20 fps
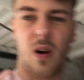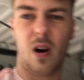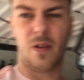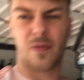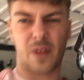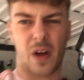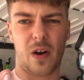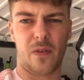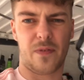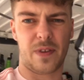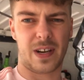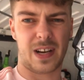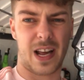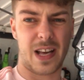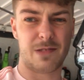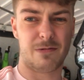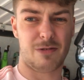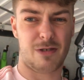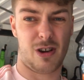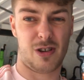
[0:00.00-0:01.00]
our Dolphin
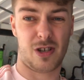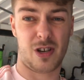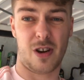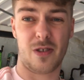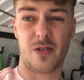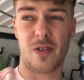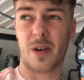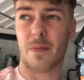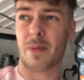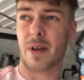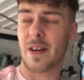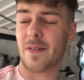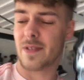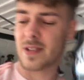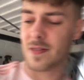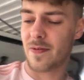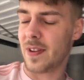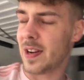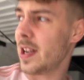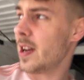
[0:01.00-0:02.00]
Glaze which I showed you in the previous
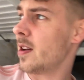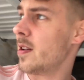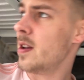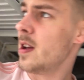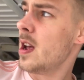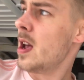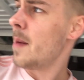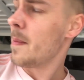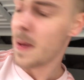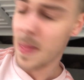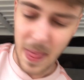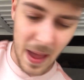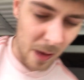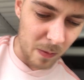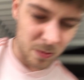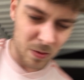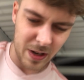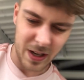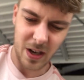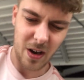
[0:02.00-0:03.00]
video, but that
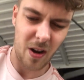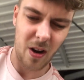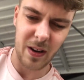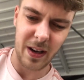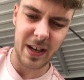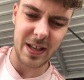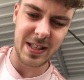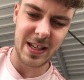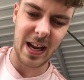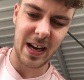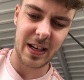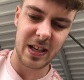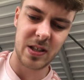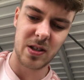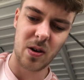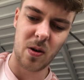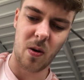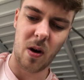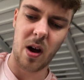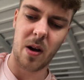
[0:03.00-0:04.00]
will need hardly any sanding at
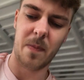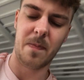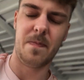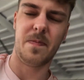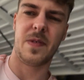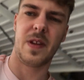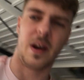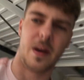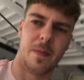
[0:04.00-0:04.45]
all. The